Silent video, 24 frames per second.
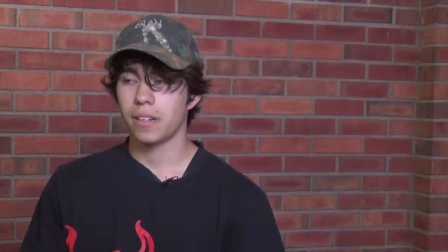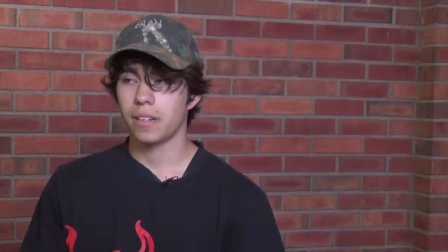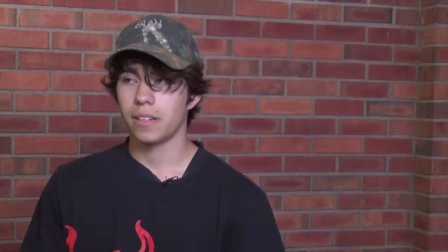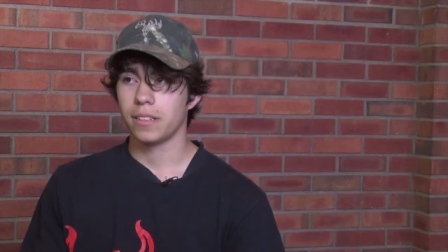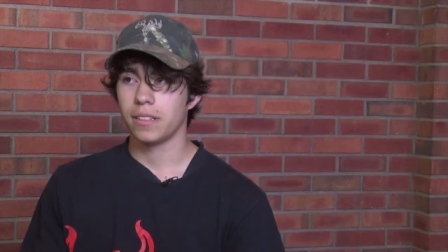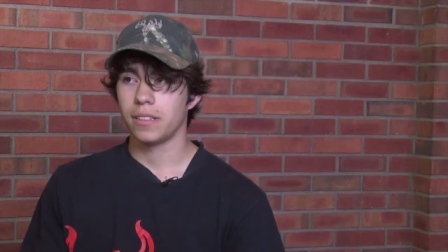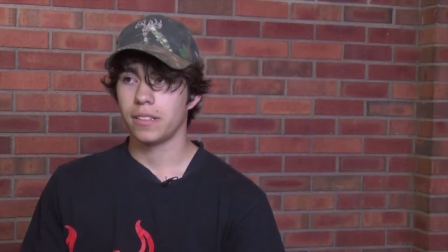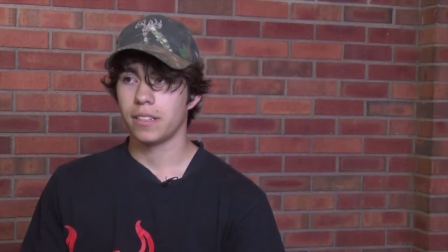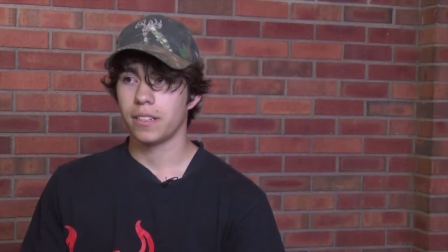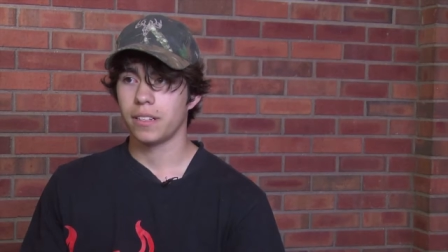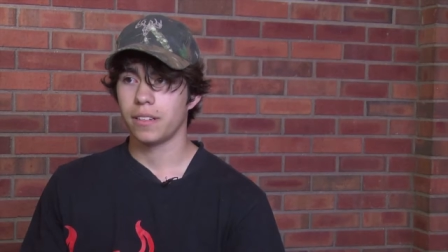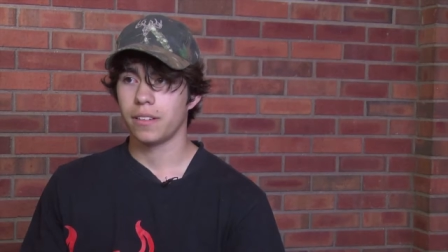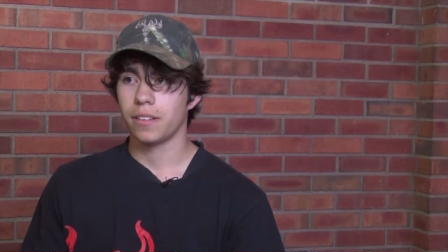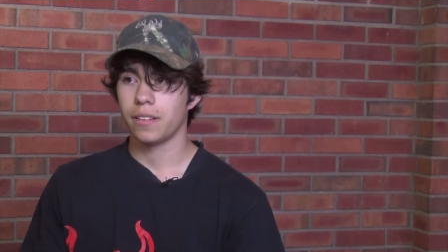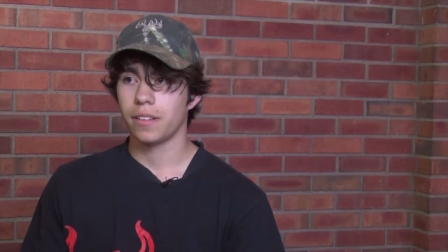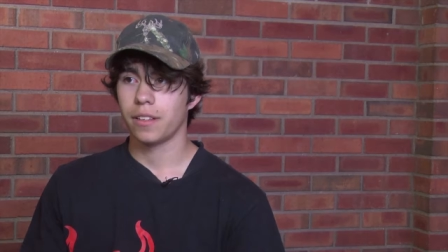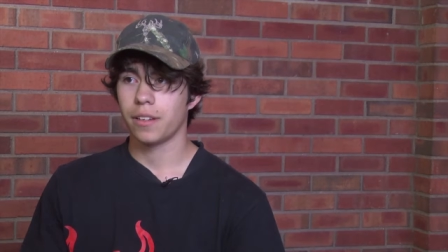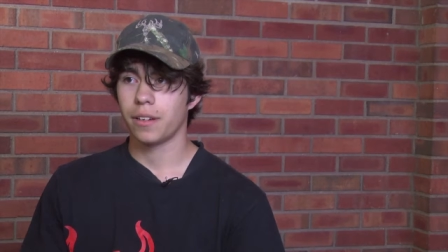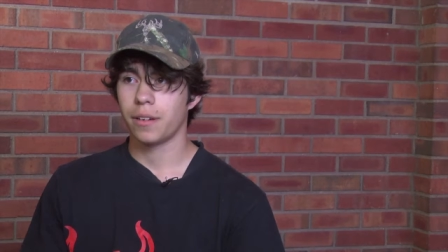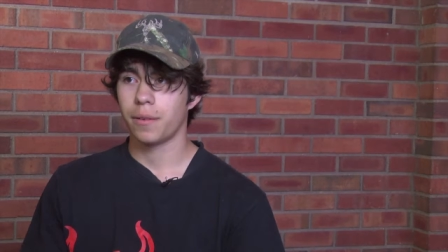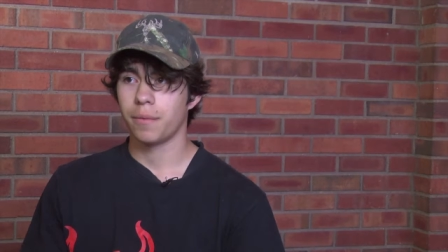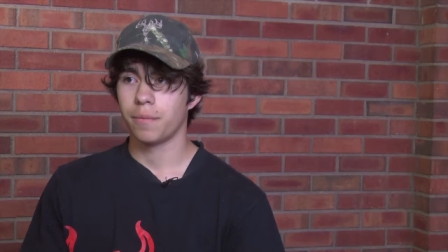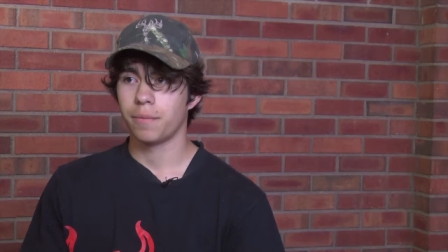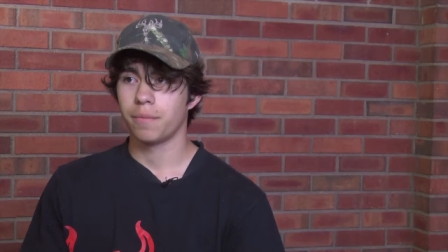I'd tell
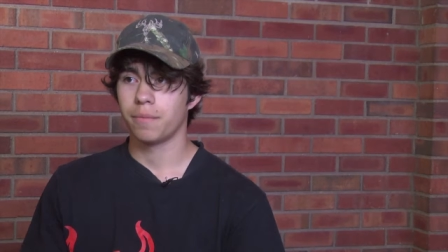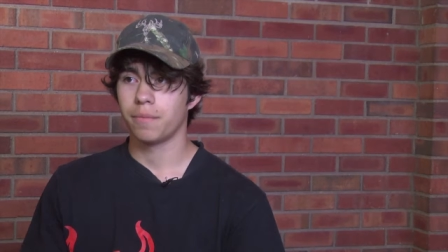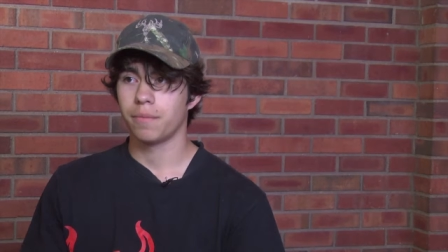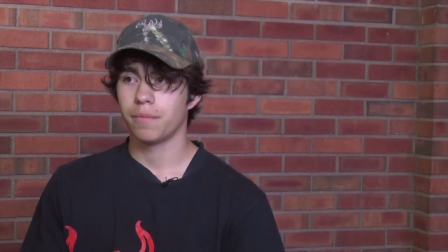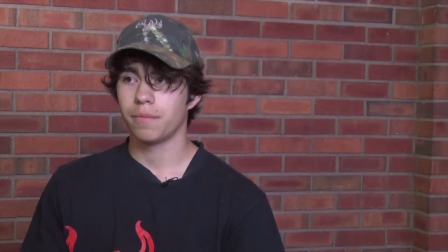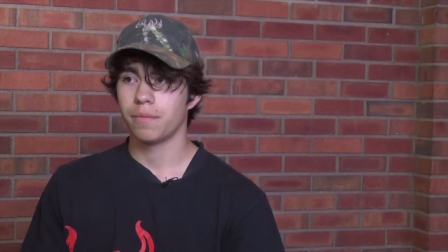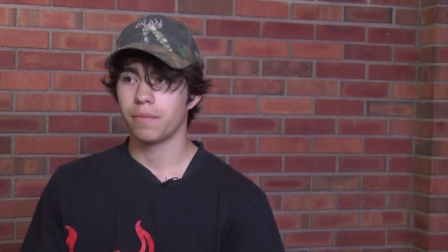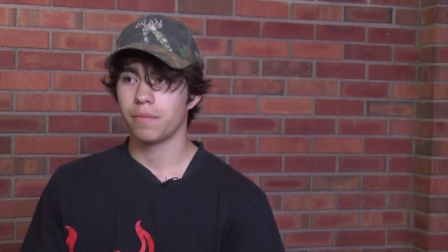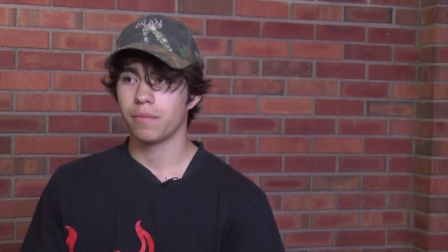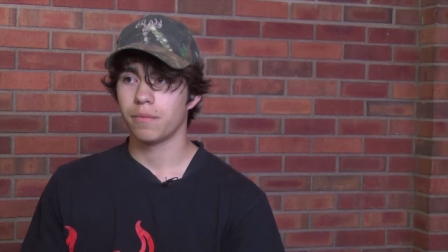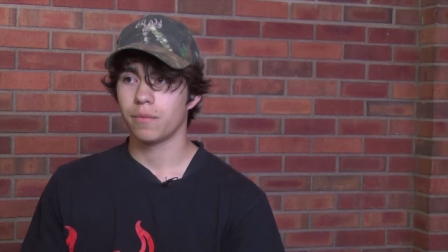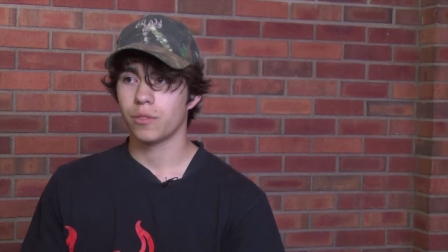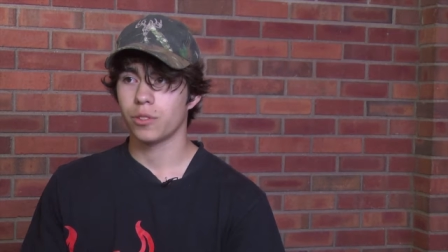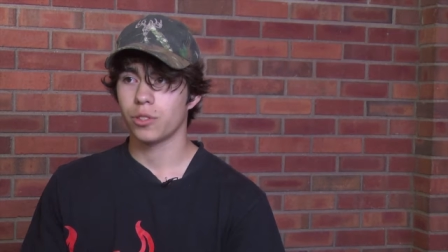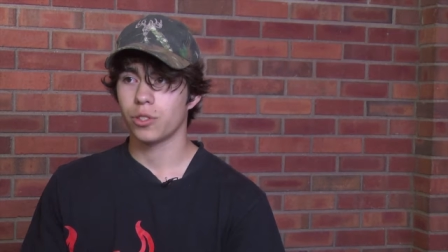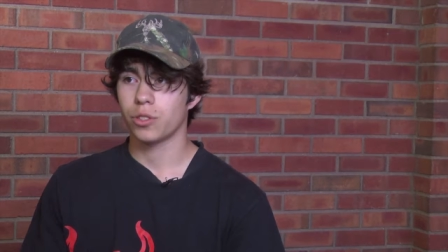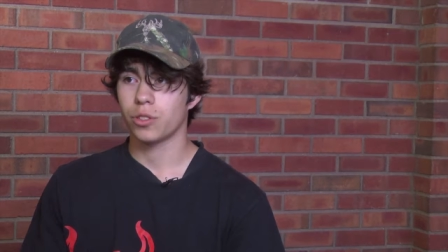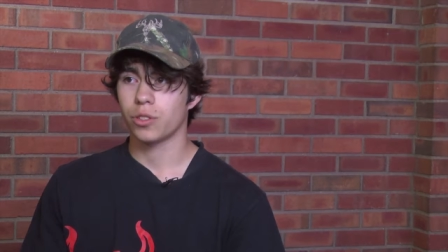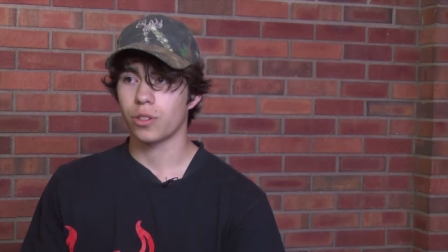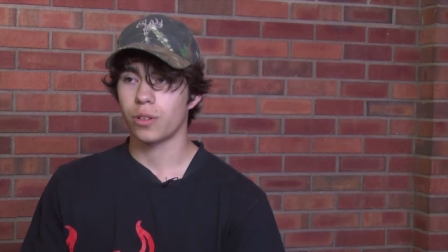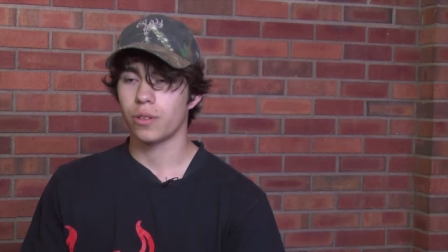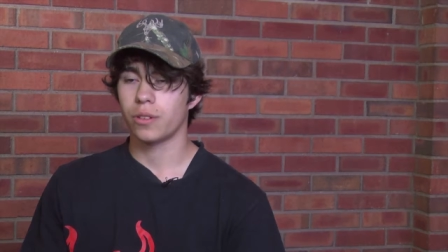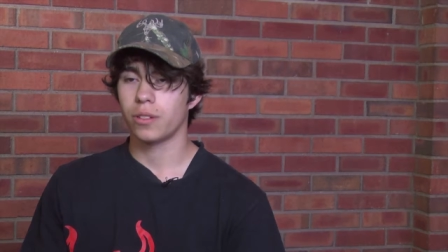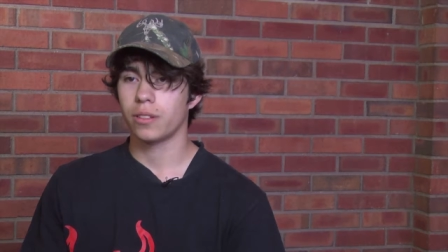them,
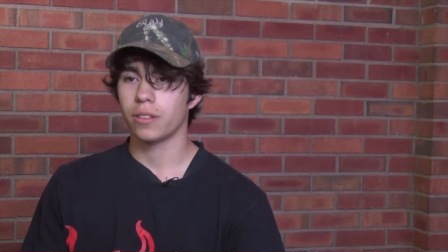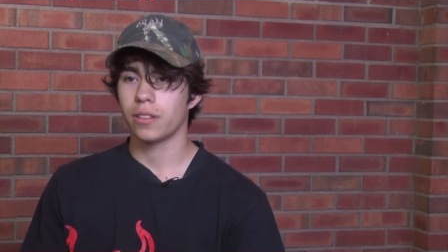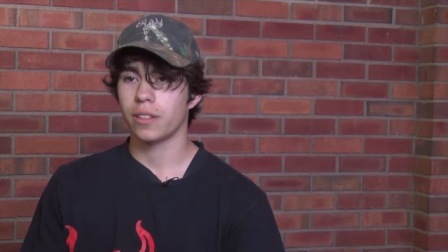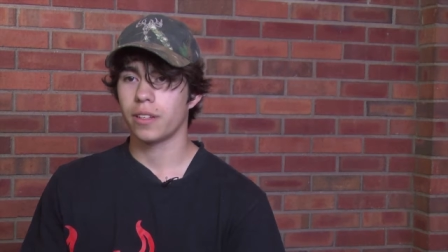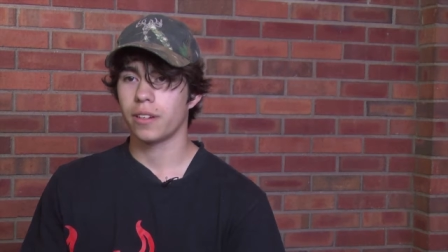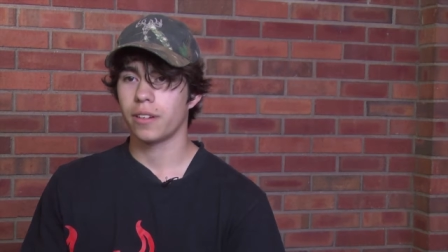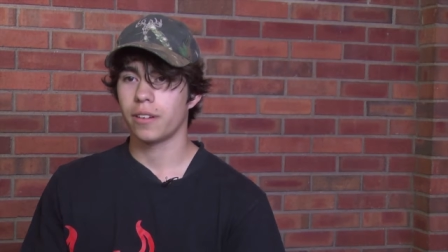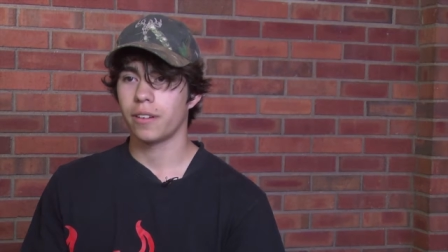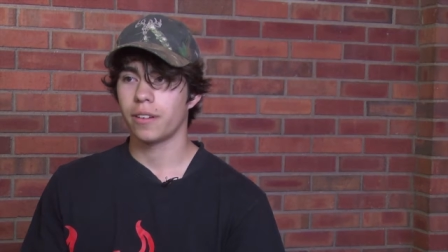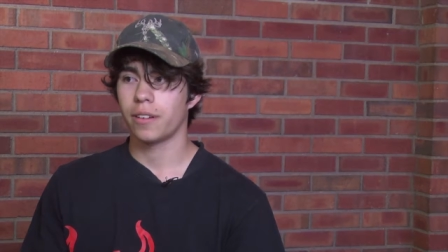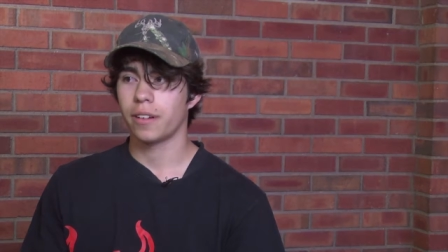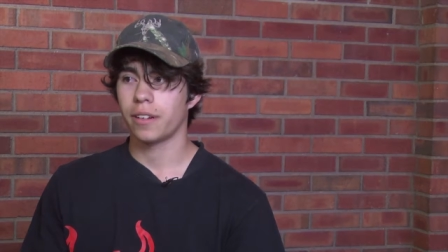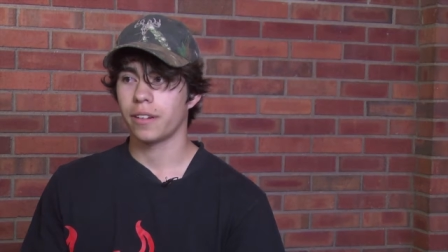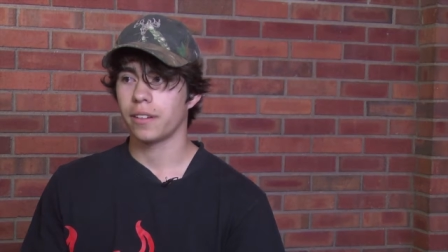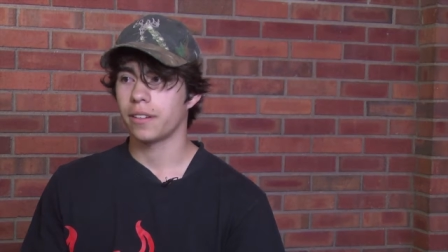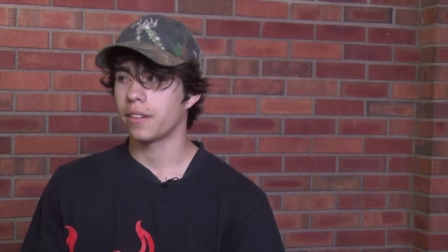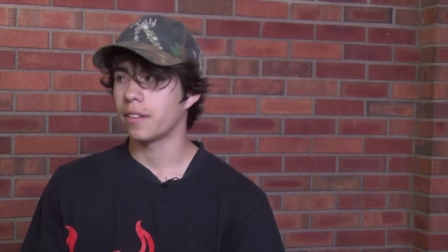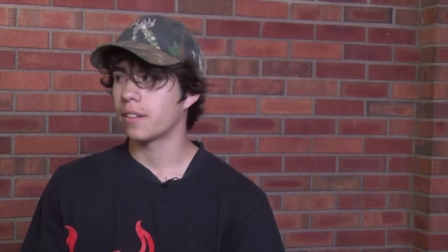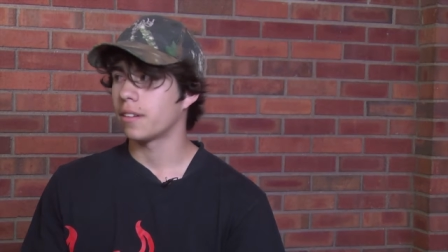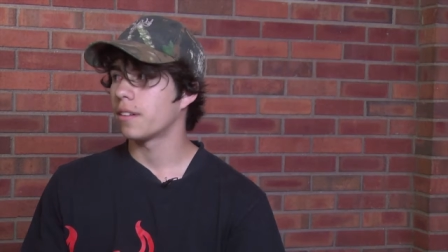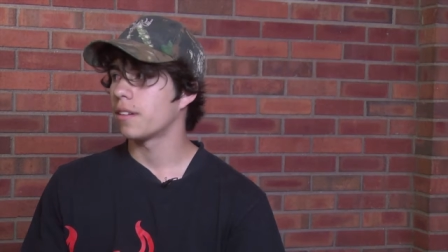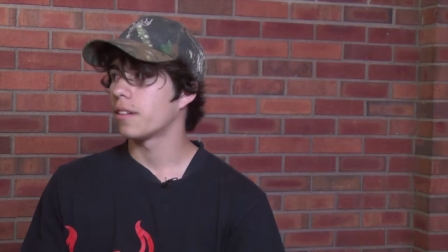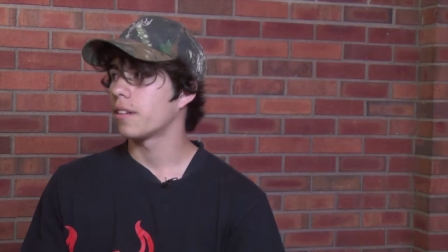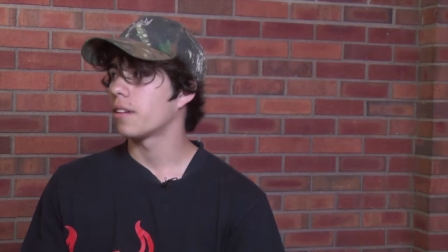just go out there
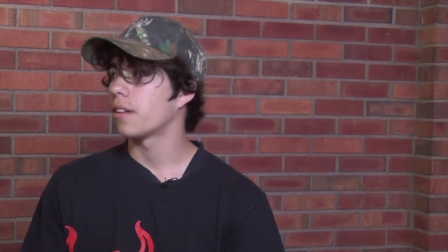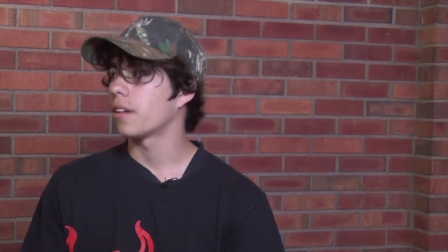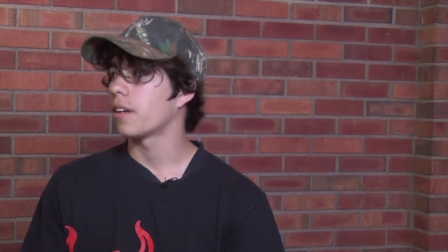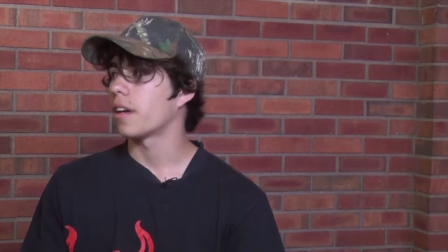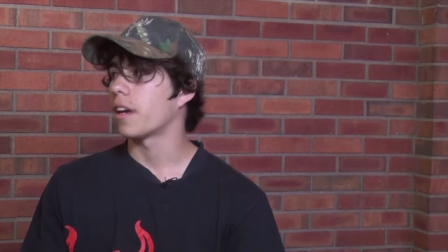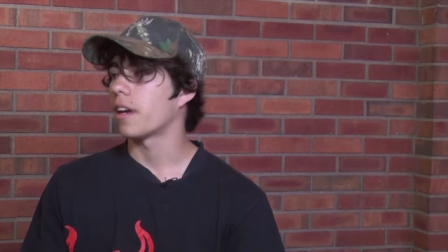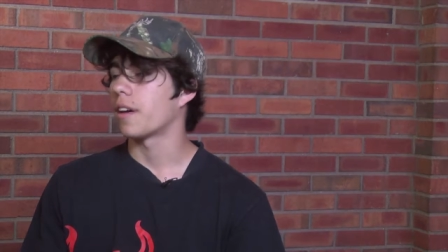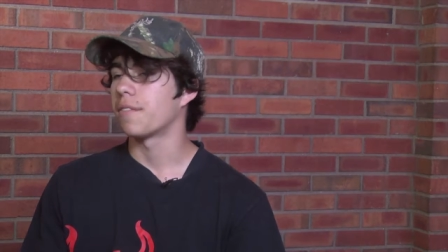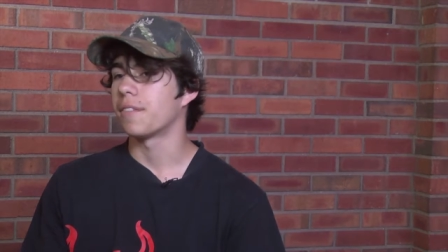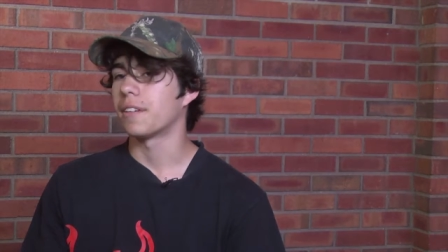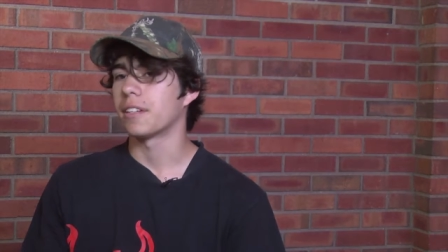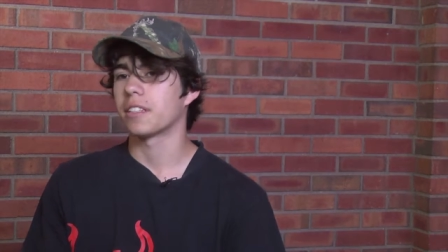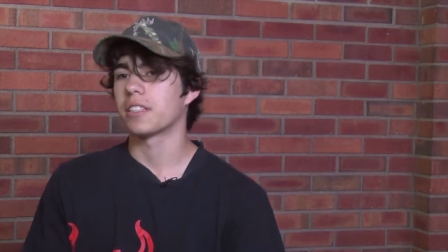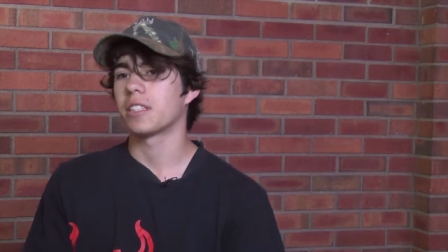and have an